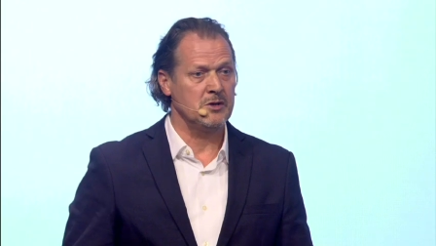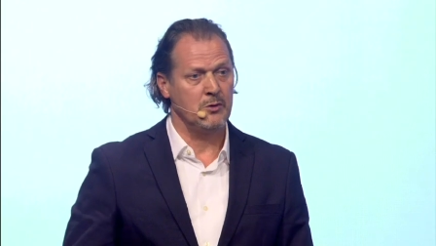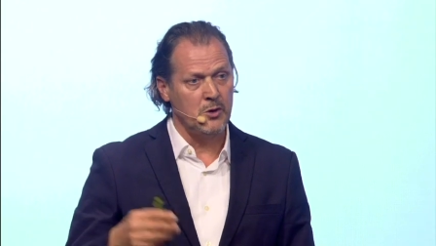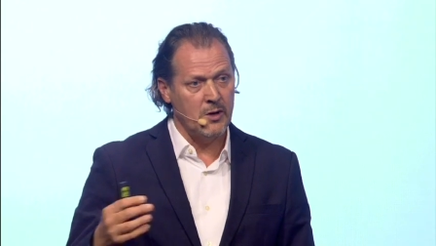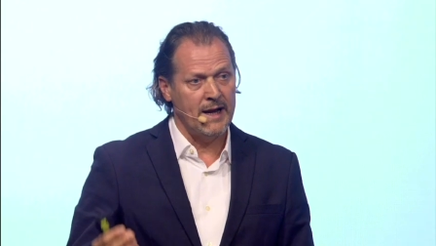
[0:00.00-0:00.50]
So
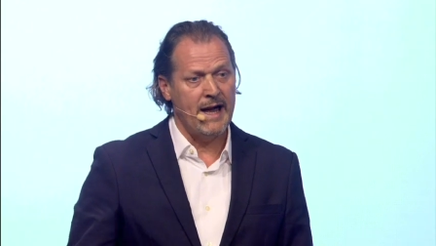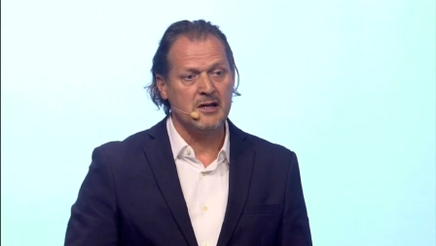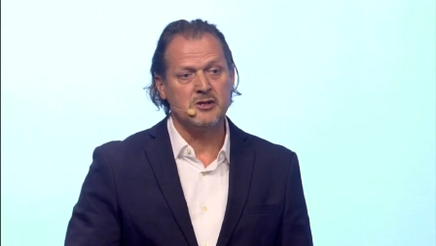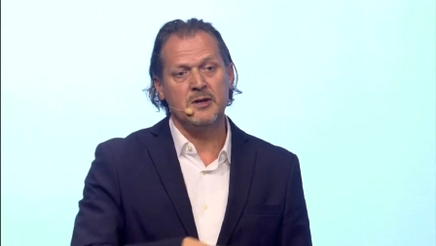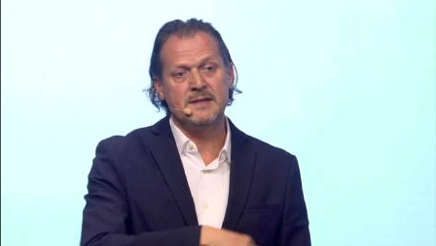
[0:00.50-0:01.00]
you can
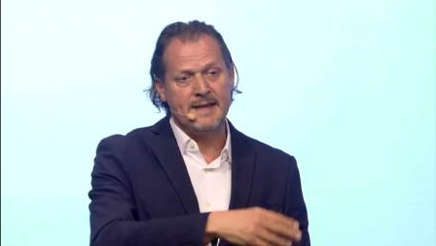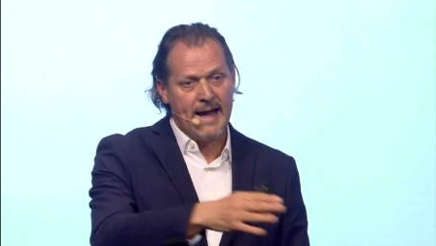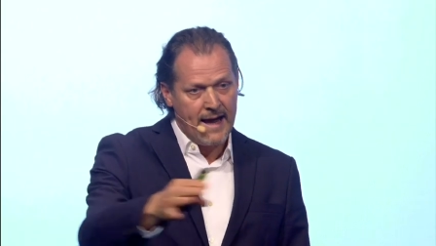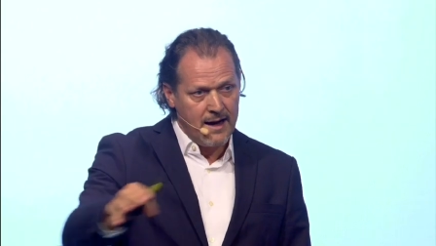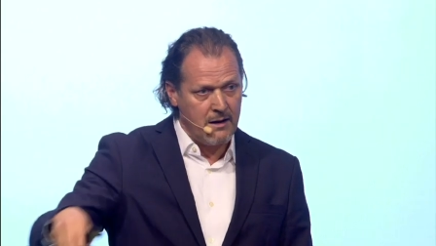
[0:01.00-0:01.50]
actually
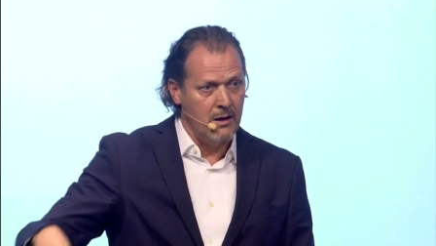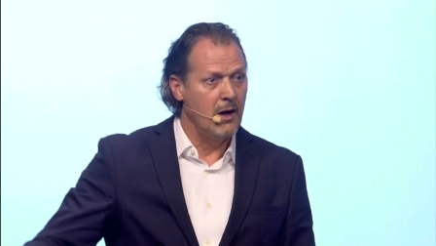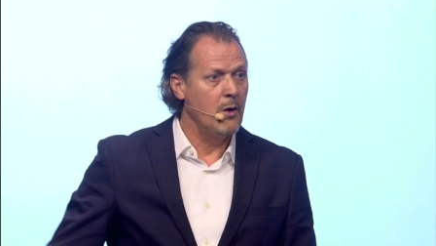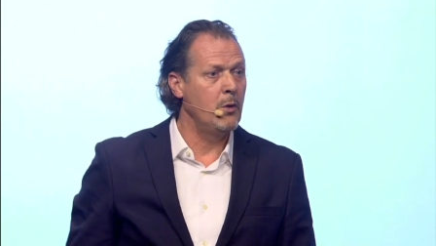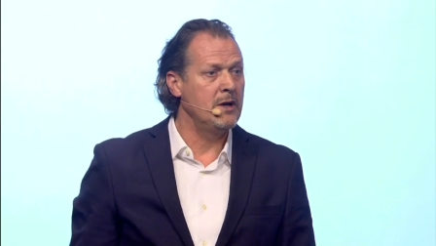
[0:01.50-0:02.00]
tag
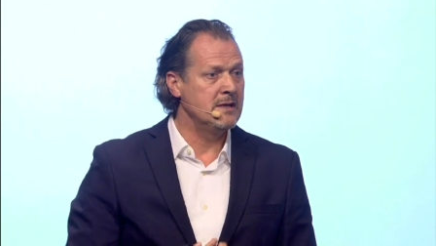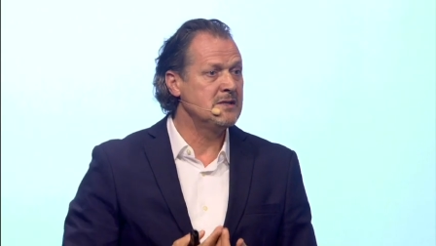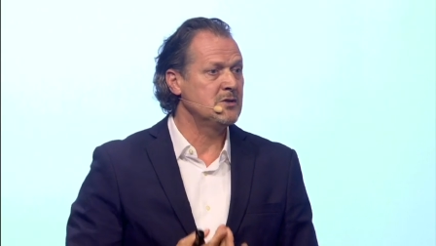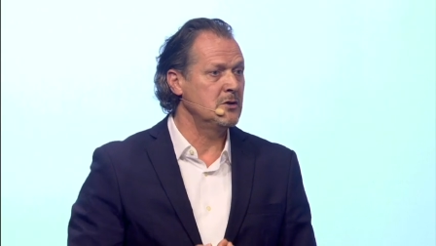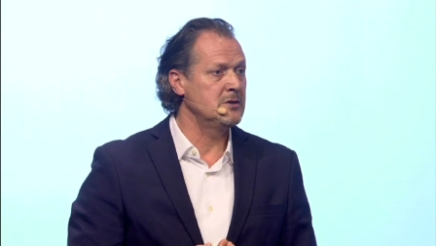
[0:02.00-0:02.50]
within
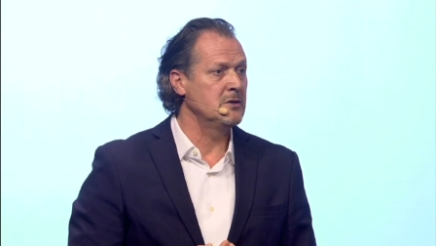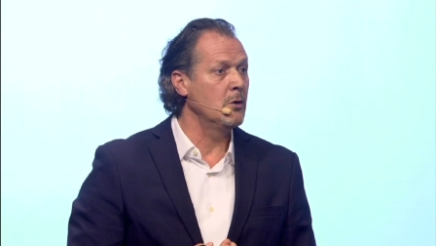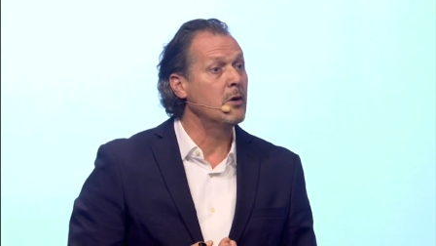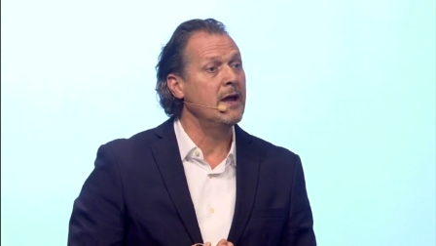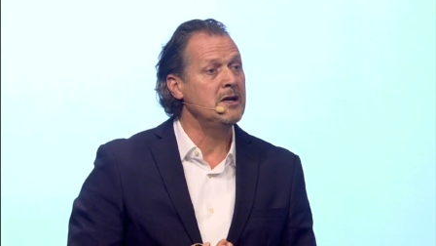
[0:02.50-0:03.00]
certain
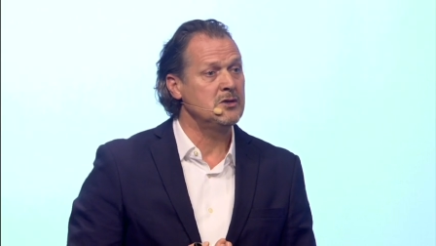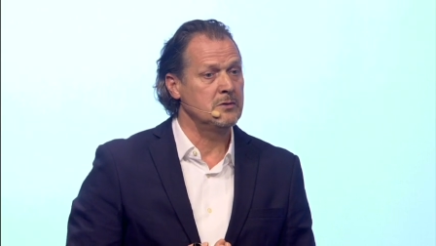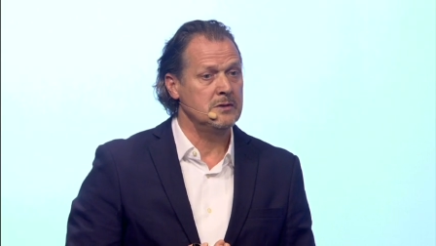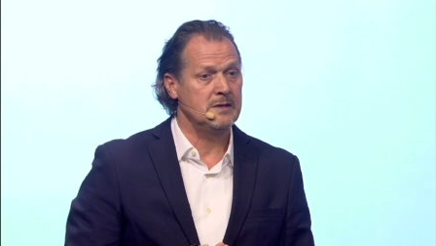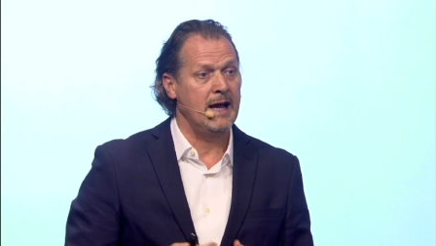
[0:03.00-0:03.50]

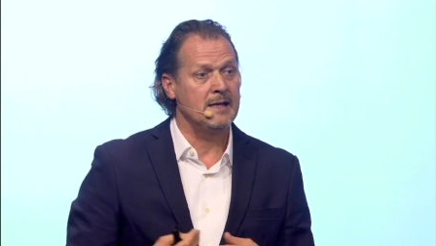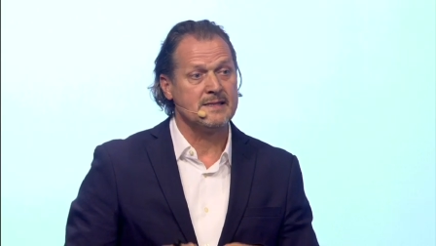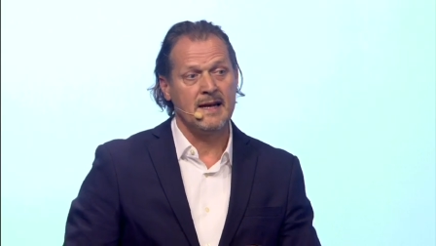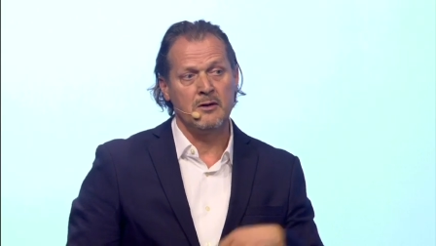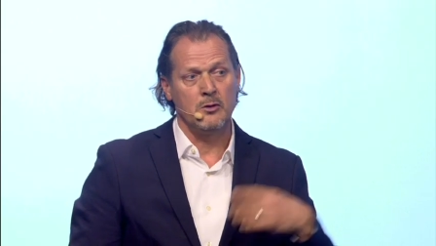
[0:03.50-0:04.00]
locations and
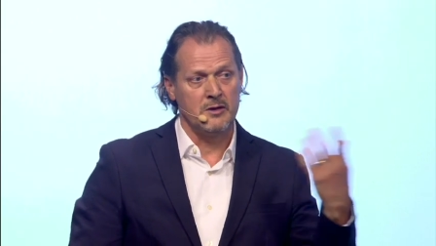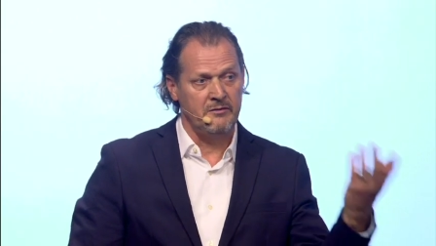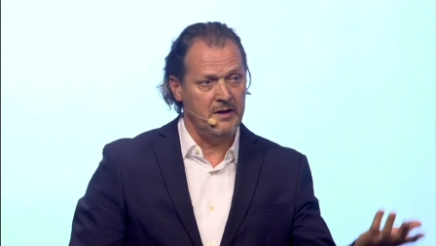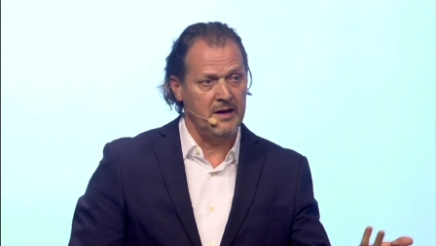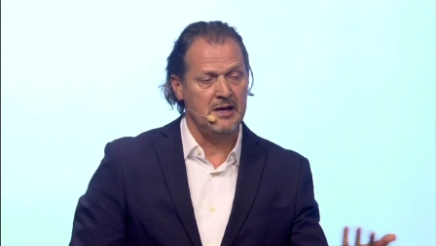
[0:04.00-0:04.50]
send
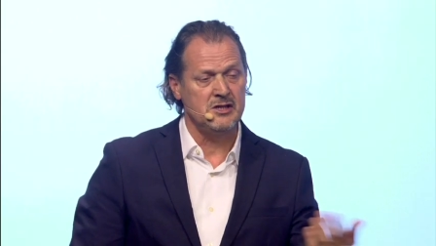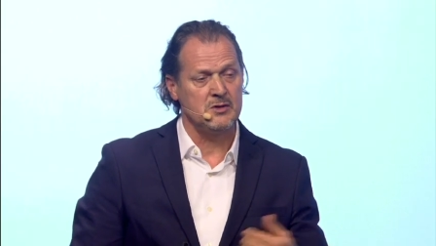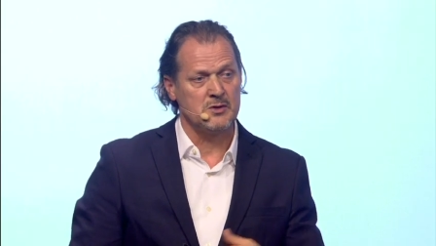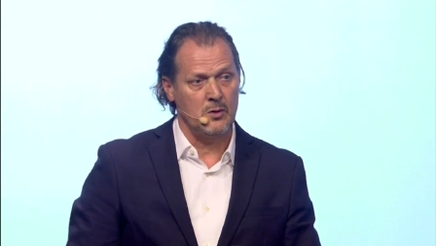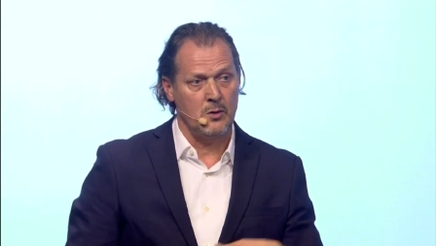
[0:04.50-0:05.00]

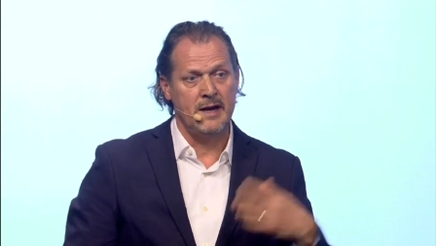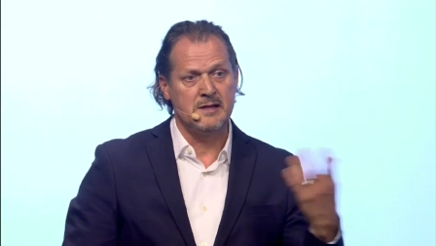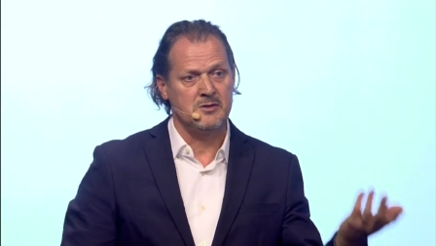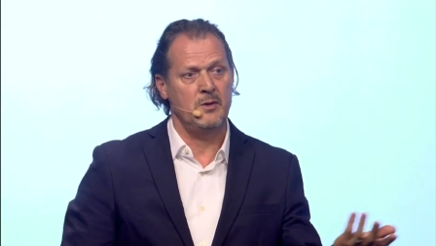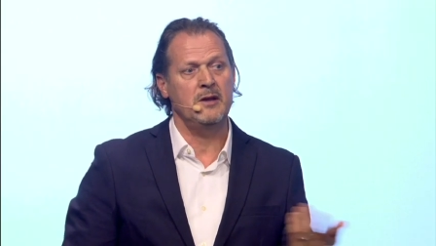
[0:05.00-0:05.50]
notifications or
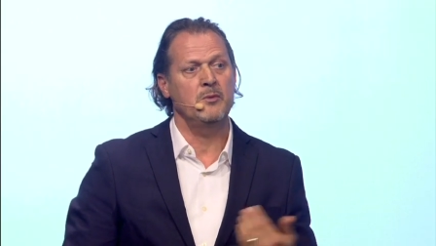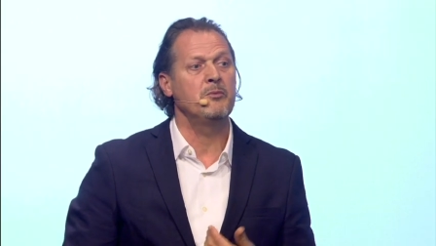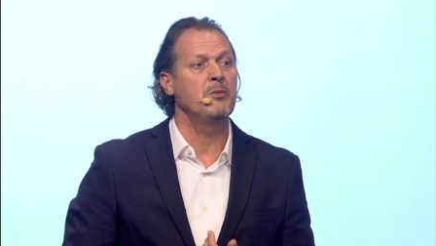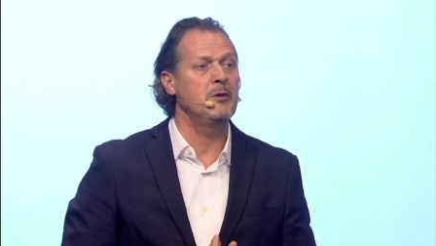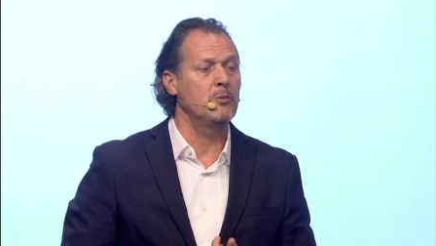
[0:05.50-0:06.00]
interact
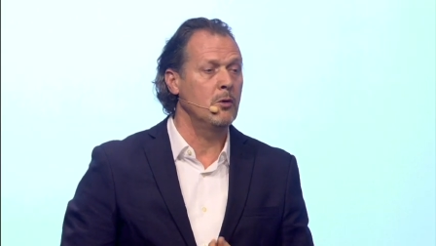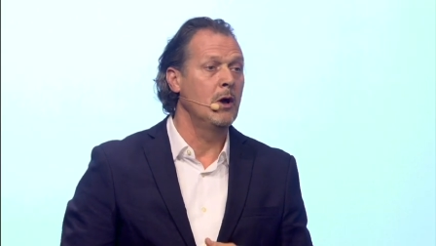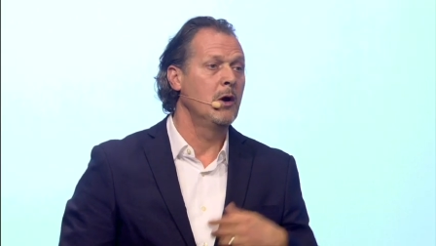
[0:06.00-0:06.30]
with people